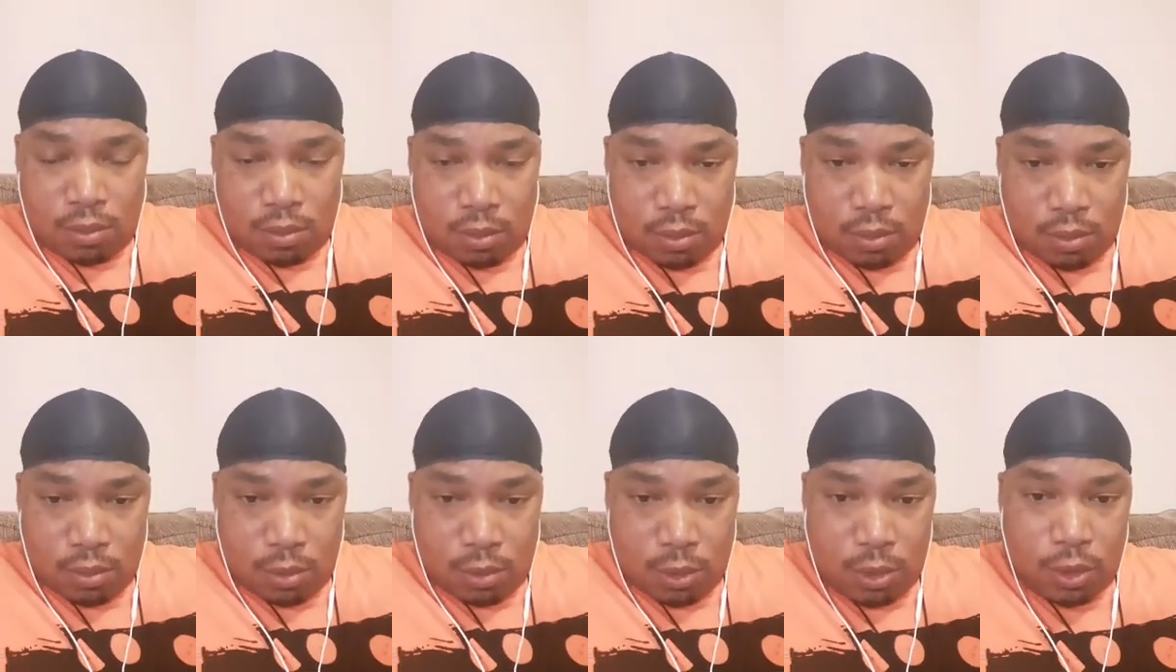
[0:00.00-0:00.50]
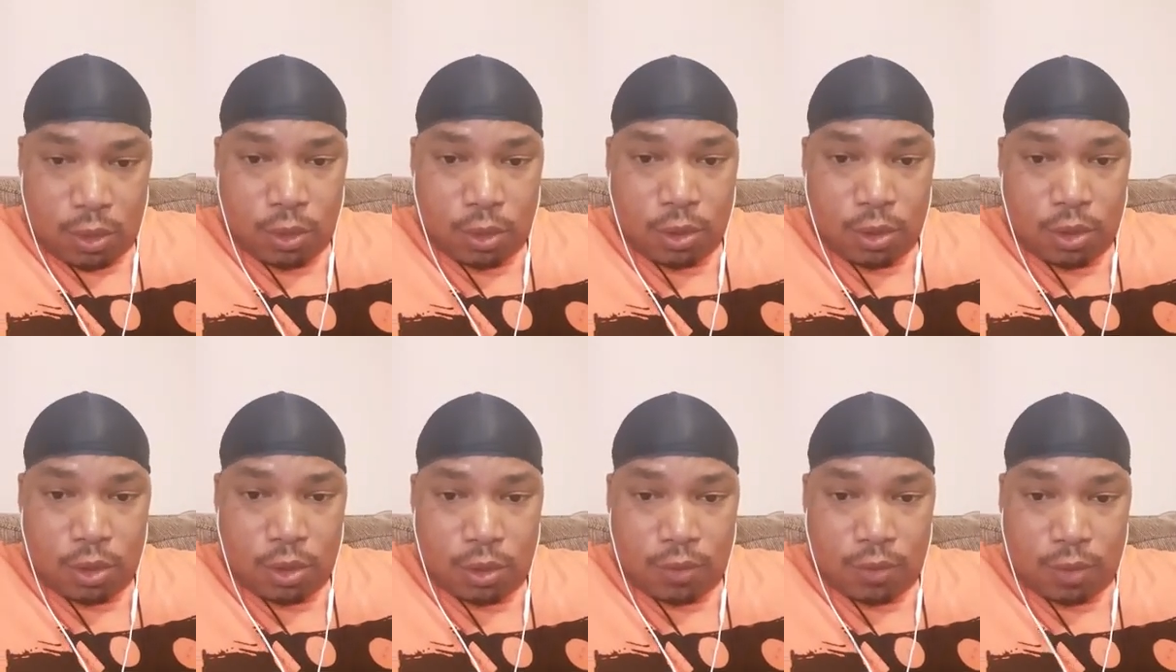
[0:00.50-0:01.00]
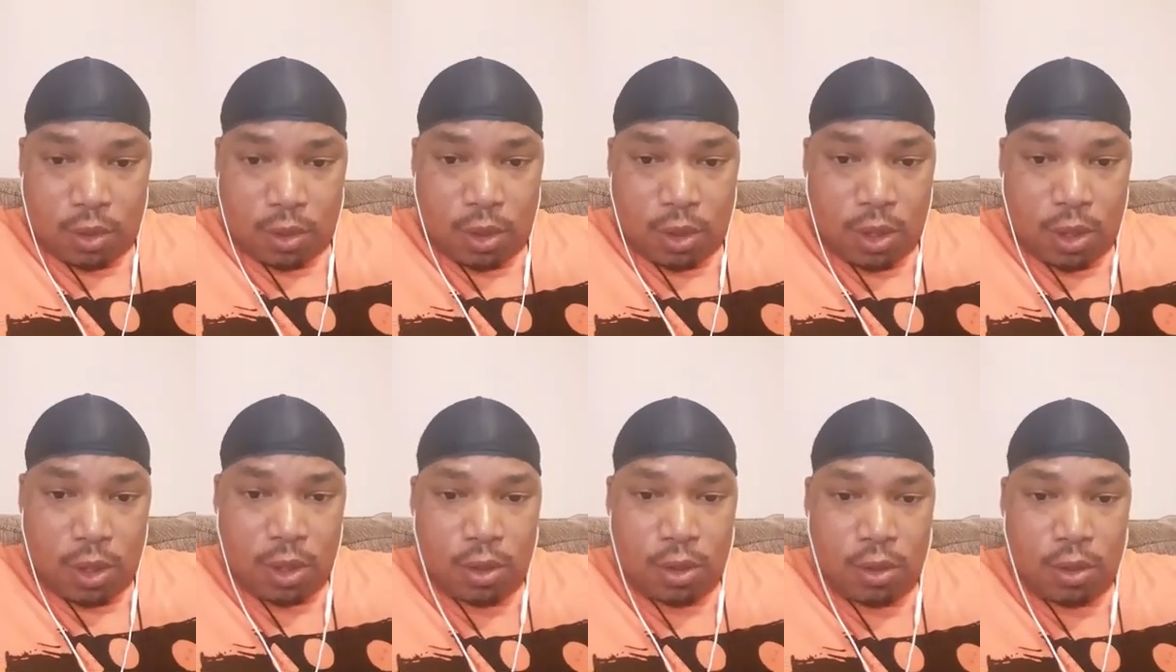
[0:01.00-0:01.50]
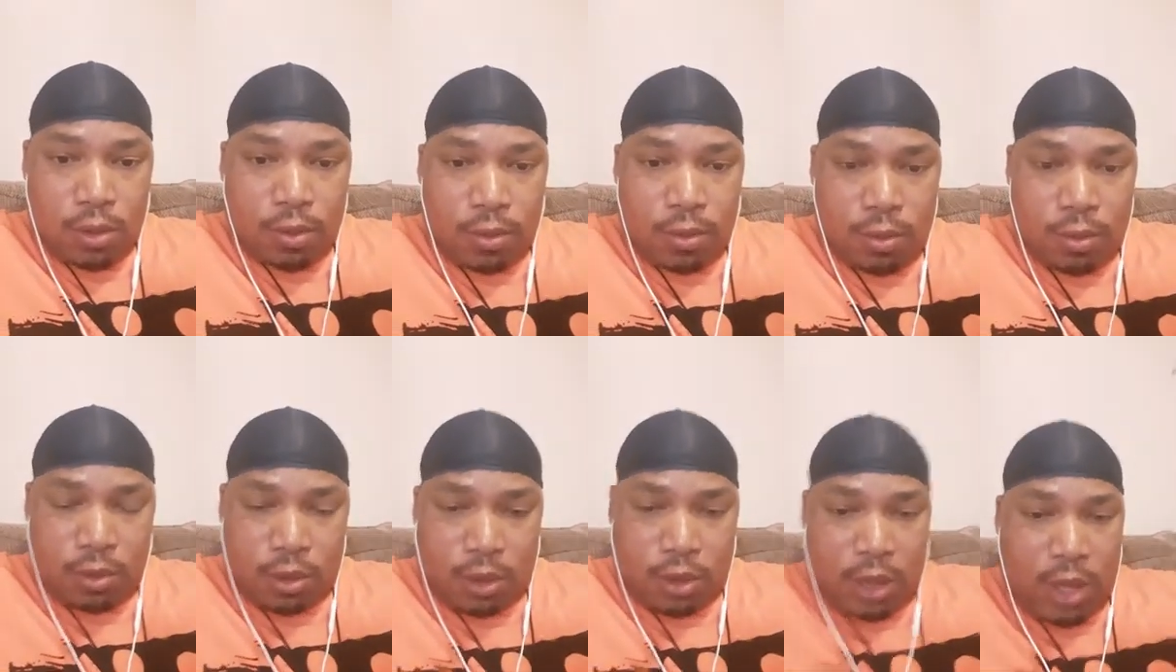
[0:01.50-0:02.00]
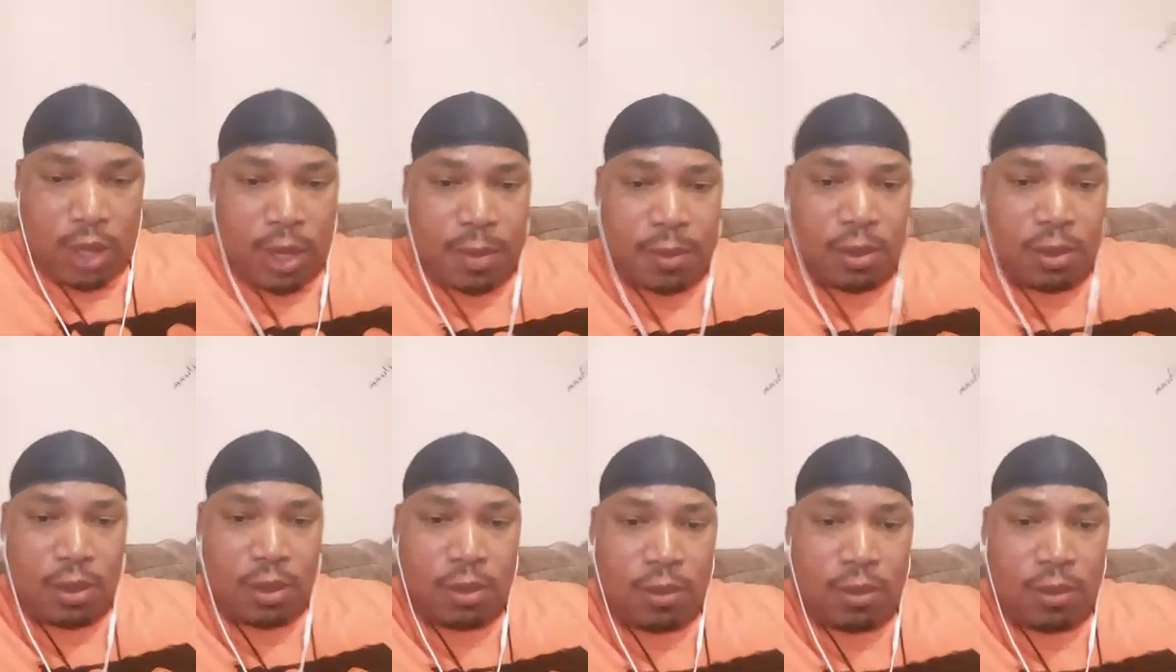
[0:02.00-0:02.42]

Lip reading: Louis, Ricardo, what's happening?